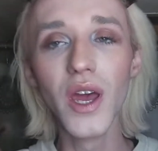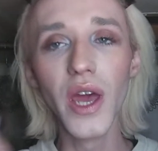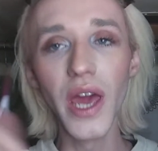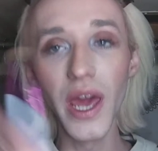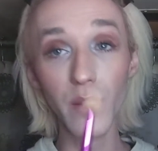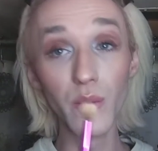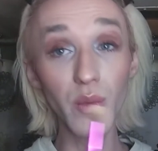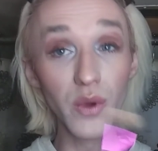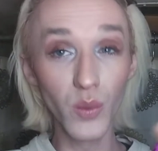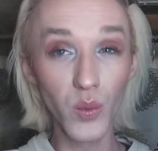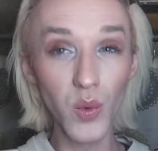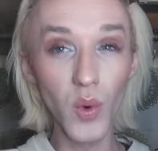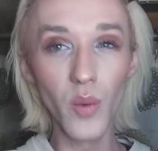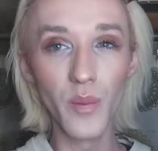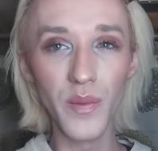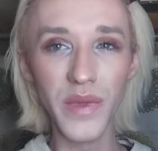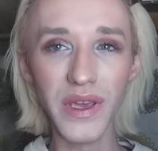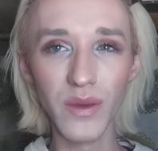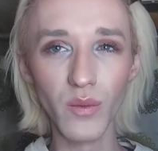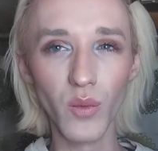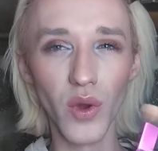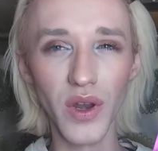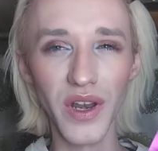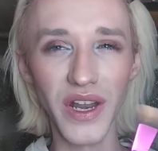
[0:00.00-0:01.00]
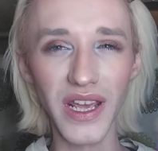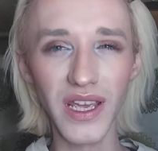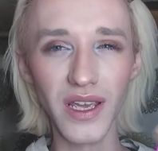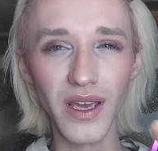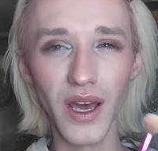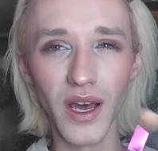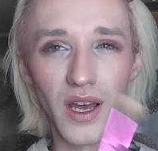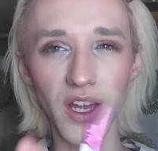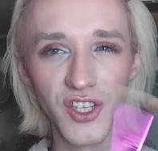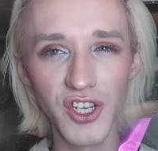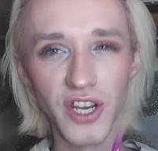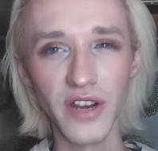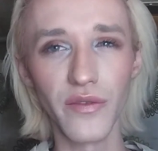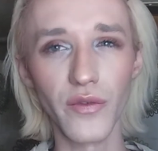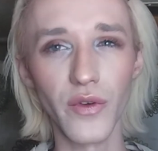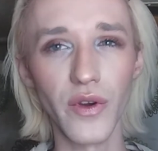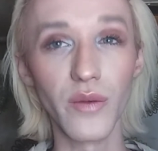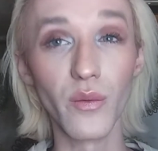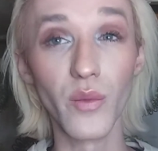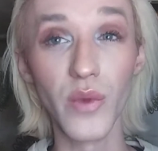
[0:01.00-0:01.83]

And we will meet one day, Jennifer.